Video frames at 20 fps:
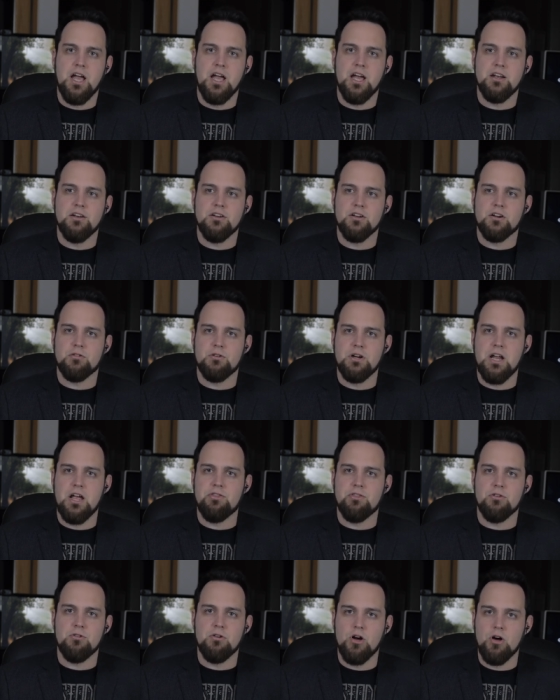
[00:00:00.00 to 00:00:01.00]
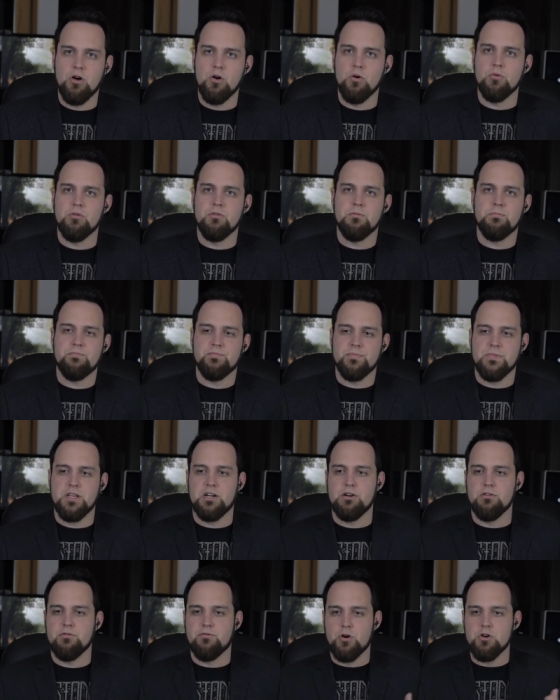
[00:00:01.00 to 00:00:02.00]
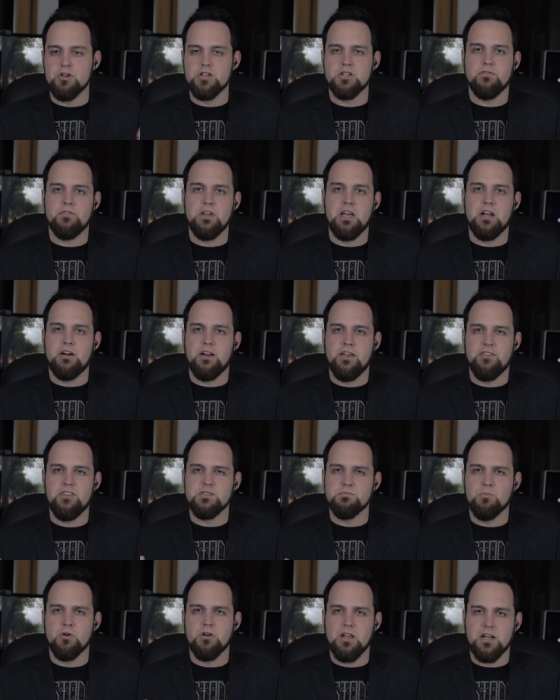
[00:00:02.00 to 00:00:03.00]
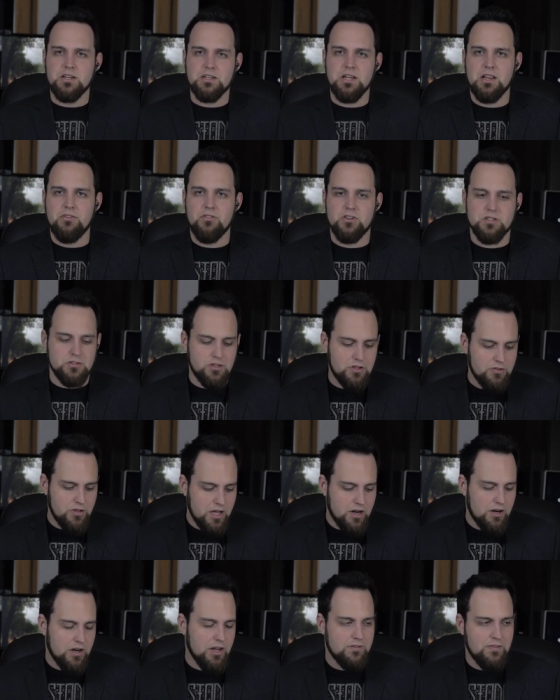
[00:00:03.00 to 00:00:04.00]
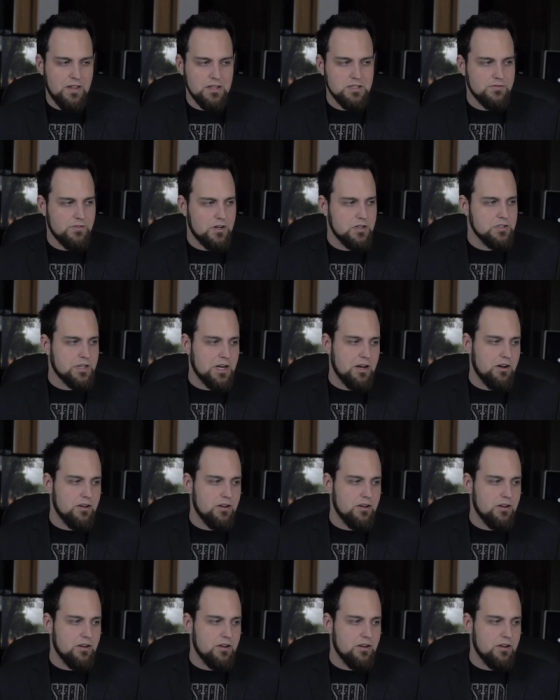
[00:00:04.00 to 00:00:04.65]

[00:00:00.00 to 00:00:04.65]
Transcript: and create their own you know version of the internet that's more like television than the internet, and that's a very